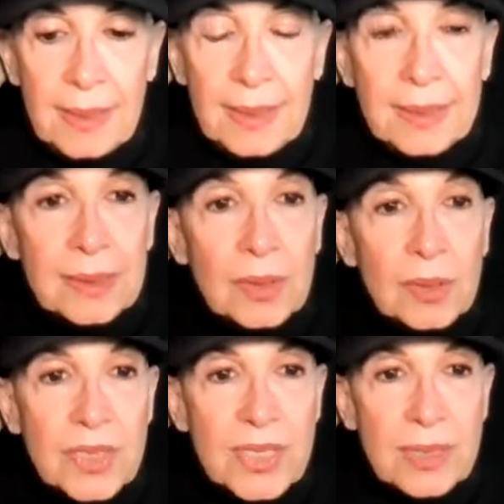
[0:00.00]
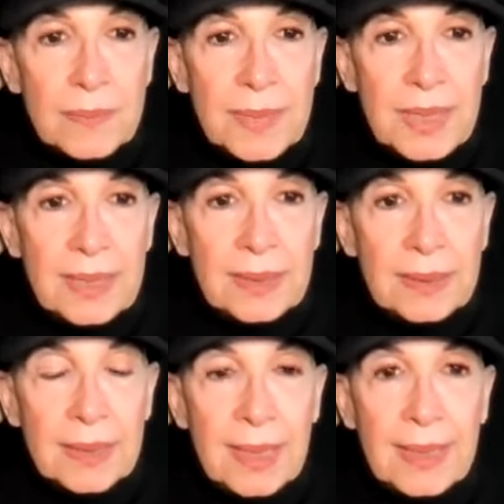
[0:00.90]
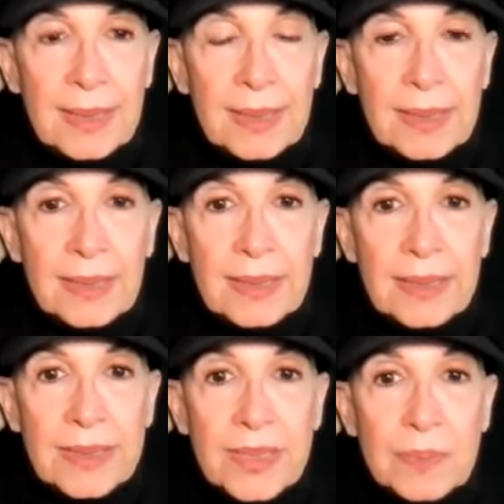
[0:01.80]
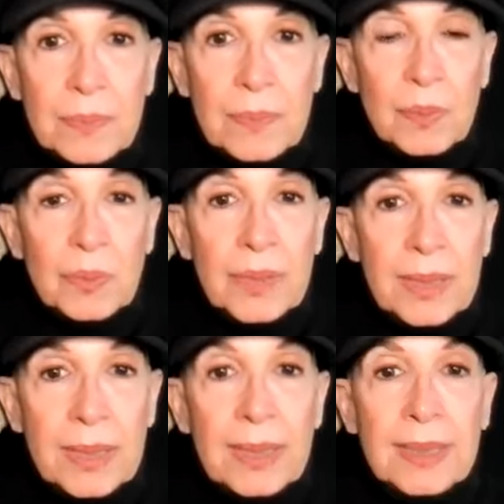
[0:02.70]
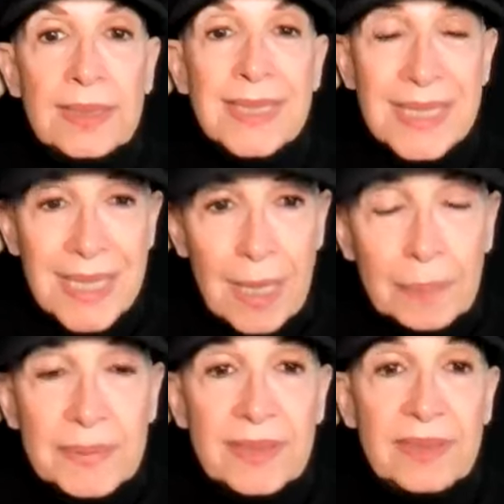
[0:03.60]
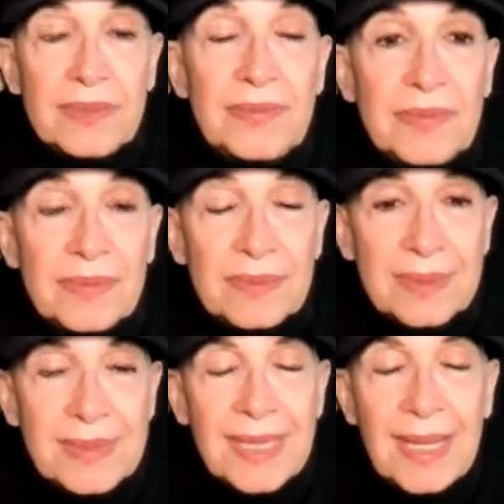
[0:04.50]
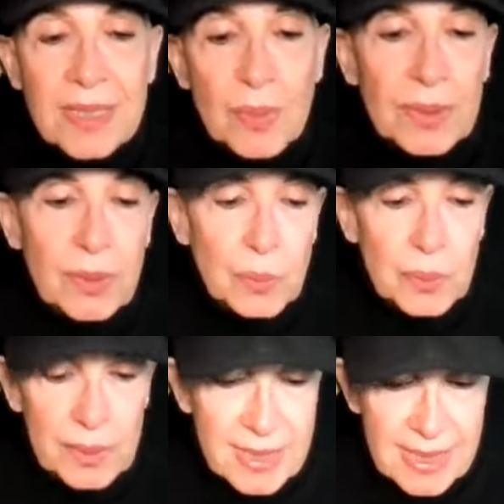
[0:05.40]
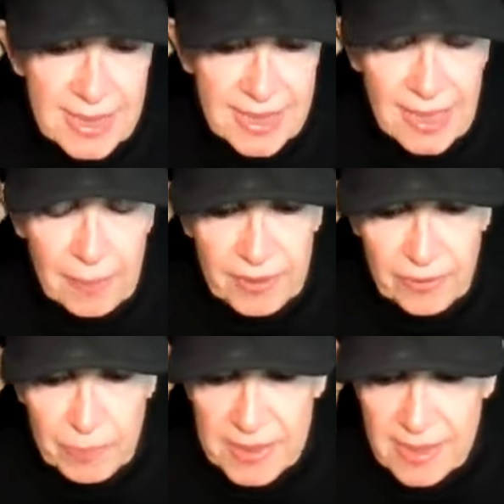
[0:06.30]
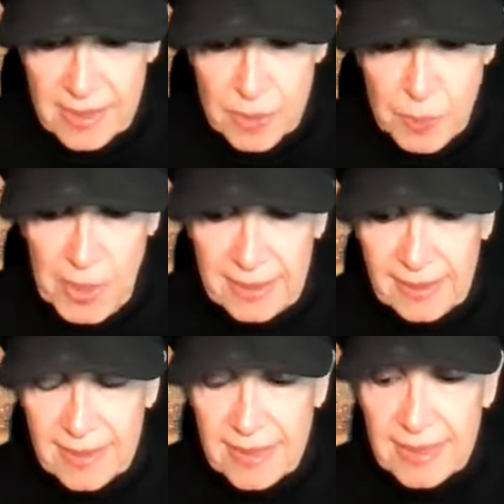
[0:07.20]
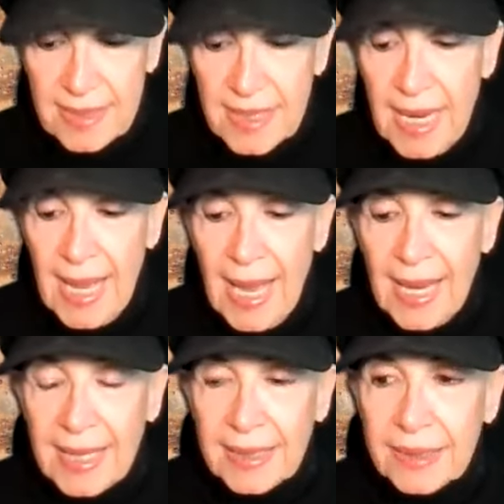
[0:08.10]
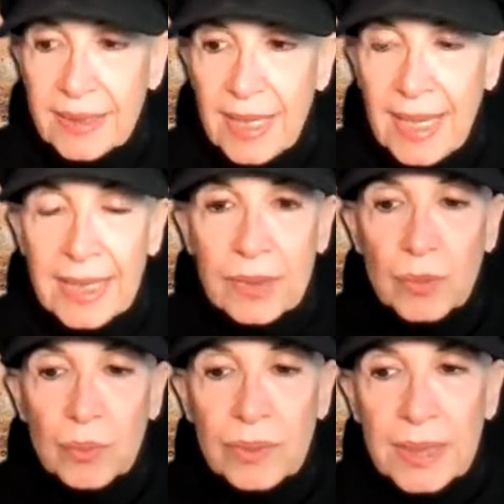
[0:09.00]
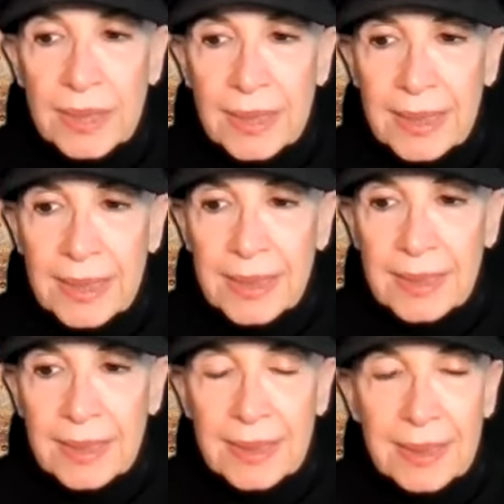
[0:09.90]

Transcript: it looks to me like it's really deceptive. That's what the word is deceptive business practices and and really